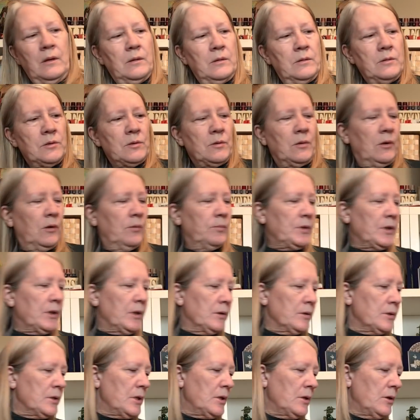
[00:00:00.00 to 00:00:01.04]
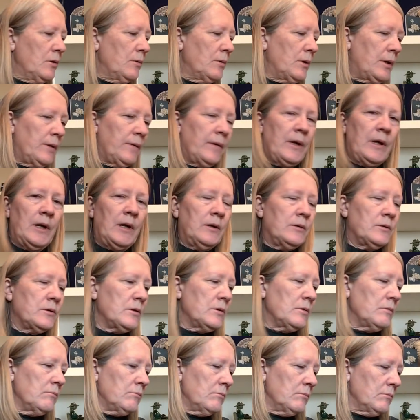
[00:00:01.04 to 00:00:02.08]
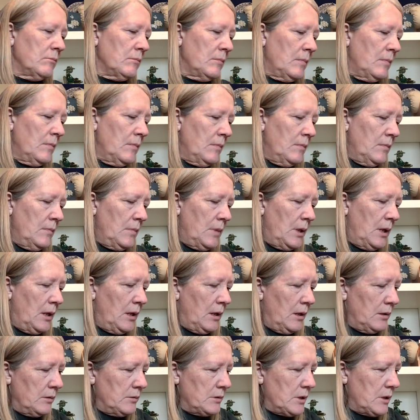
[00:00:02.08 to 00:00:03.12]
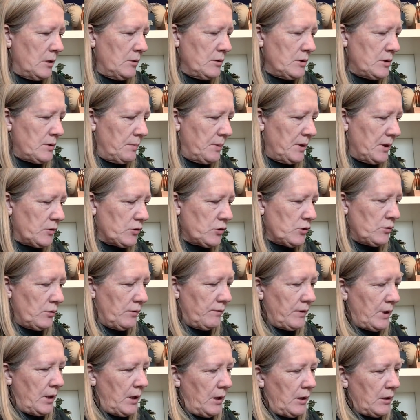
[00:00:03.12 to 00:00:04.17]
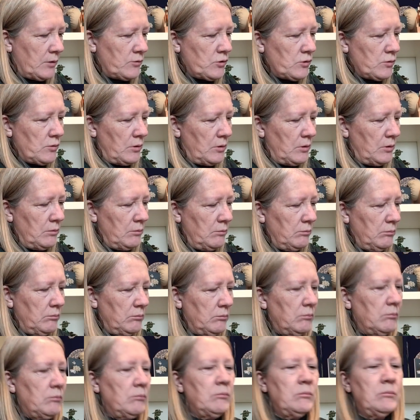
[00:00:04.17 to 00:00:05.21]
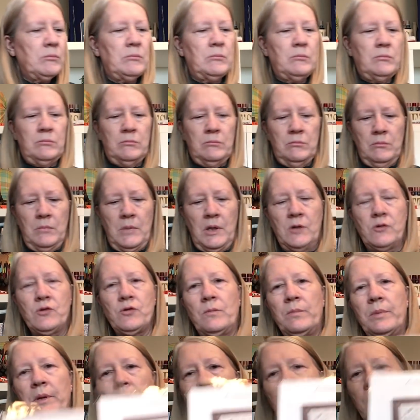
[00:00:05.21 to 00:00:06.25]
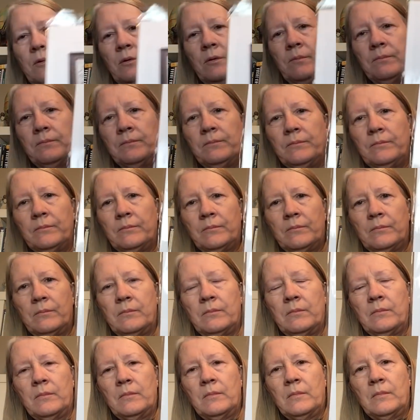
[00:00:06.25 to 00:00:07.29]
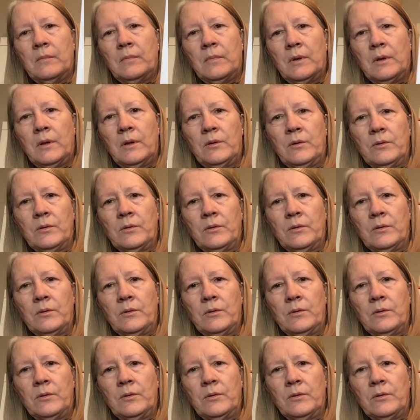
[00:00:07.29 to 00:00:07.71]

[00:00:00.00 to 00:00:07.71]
So I hope to continue on that. And here's the picture of the actual pattern. I